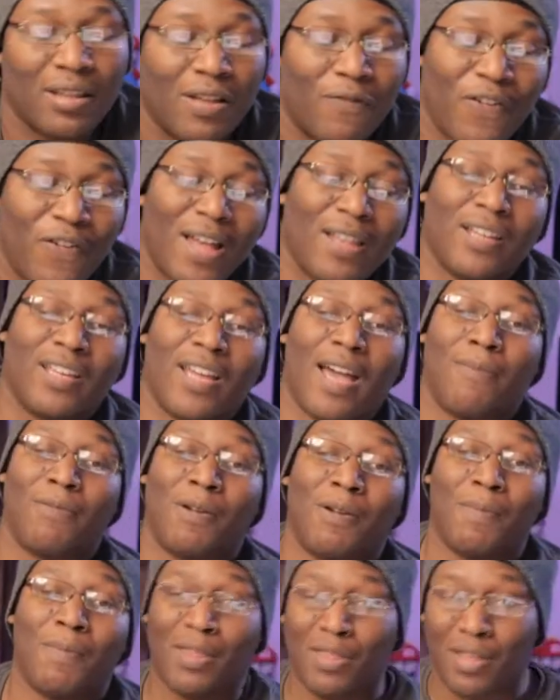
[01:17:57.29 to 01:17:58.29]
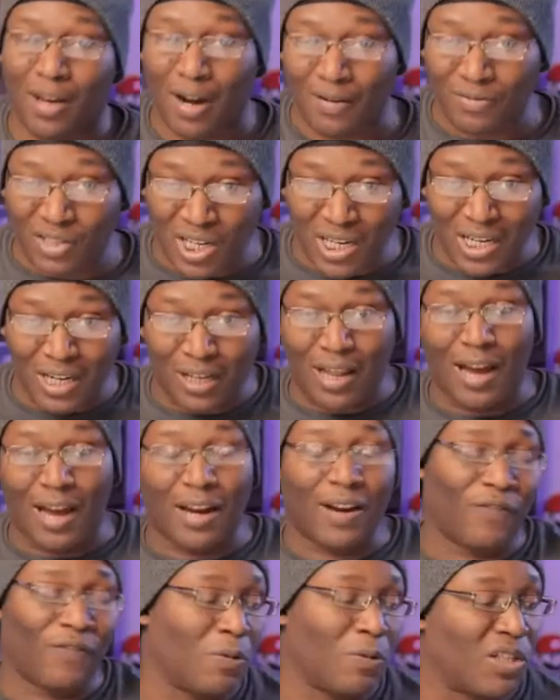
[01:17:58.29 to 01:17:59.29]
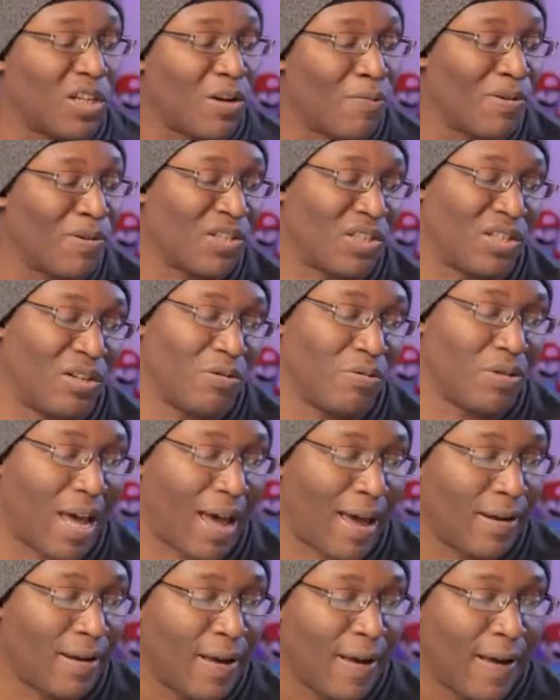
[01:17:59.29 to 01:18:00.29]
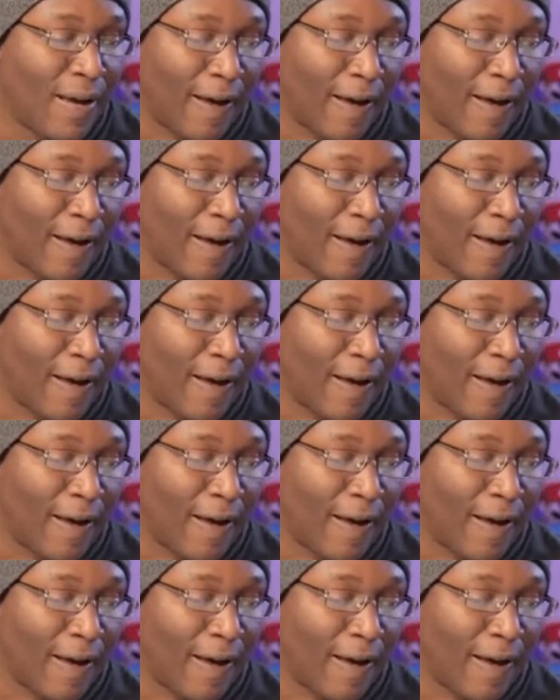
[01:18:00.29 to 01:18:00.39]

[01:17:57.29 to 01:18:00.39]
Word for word: the filing cabinet method, I've seen a lot of YouTubers do that.